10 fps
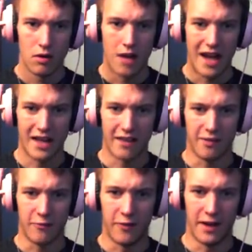I get
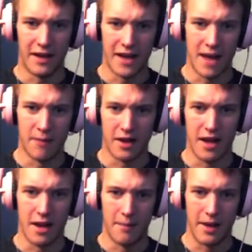the feeling I'm not
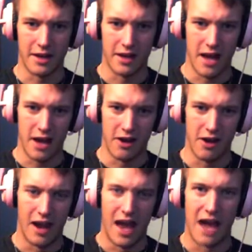gonna make it out of here
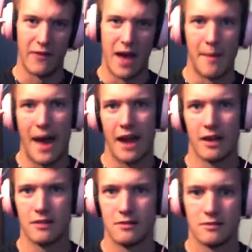alive, am I?
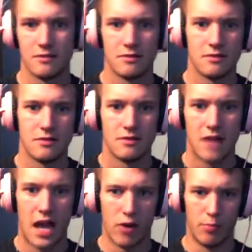
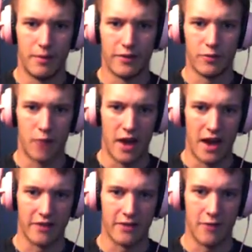I would be
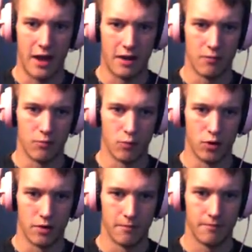surprised if I
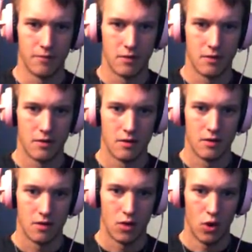would.
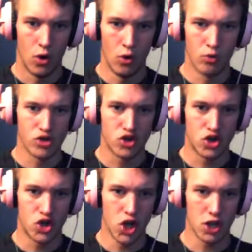Oh
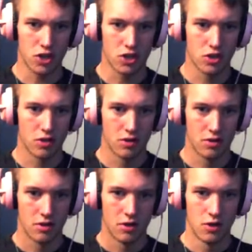shit!
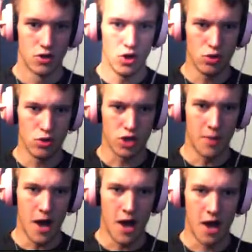Dude, come
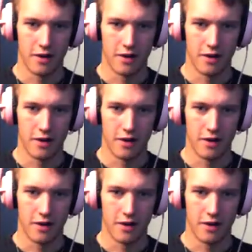on!